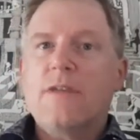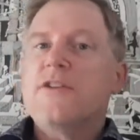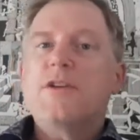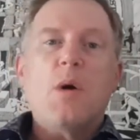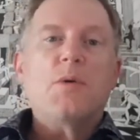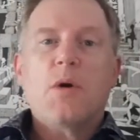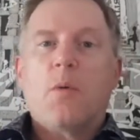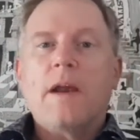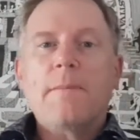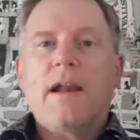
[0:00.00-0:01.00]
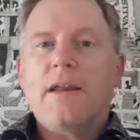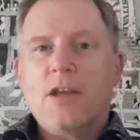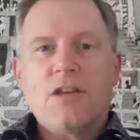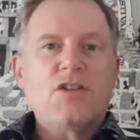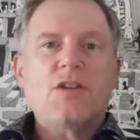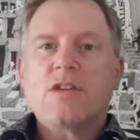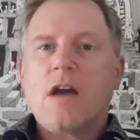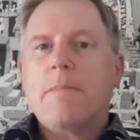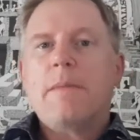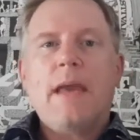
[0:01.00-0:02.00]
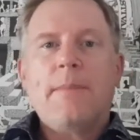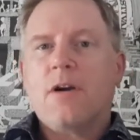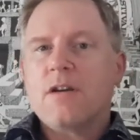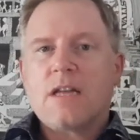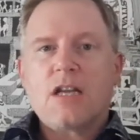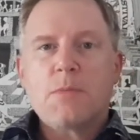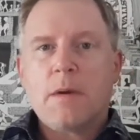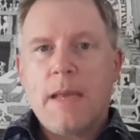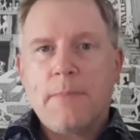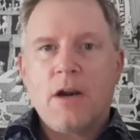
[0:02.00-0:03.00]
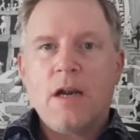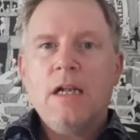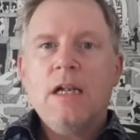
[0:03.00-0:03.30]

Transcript: If you don't worry about it. You can just use copy paper or sketchbook paper.